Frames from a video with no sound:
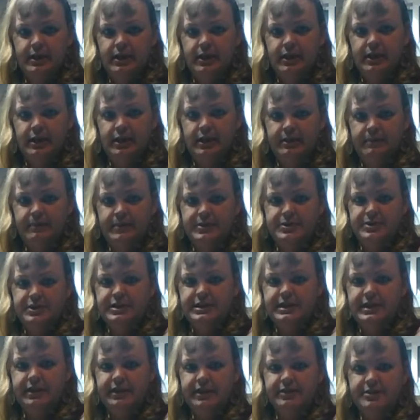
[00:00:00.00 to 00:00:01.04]
As you
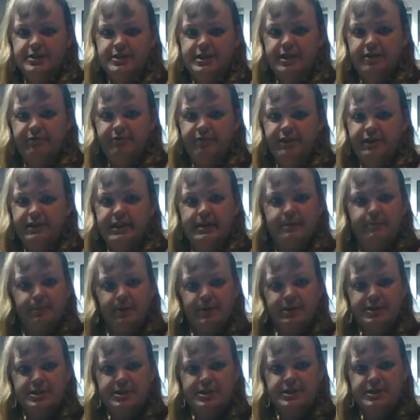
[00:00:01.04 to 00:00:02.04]
can tell, I see how fine that brush